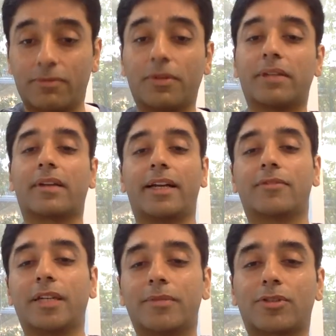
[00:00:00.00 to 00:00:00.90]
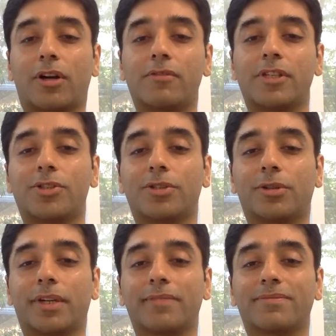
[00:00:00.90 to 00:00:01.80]
we'll kind of keep this conversation
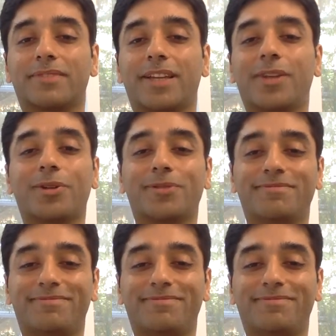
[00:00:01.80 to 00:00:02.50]
going. Thank you.